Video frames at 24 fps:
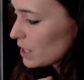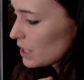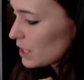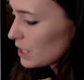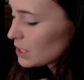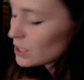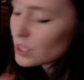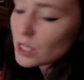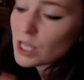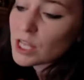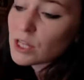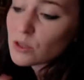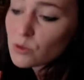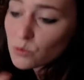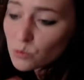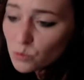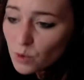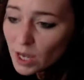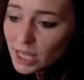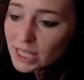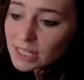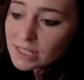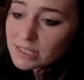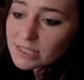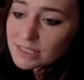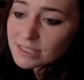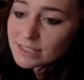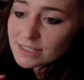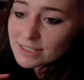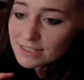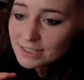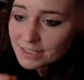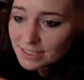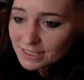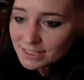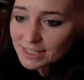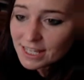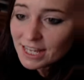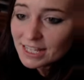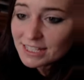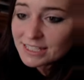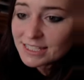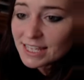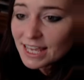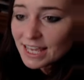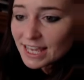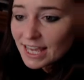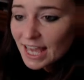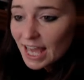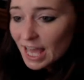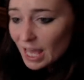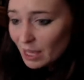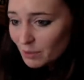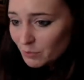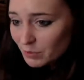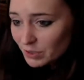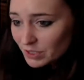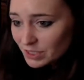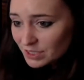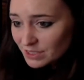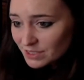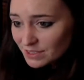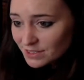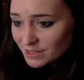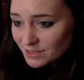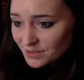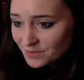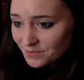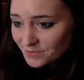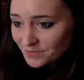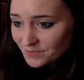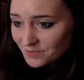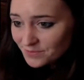in the wait that day happens,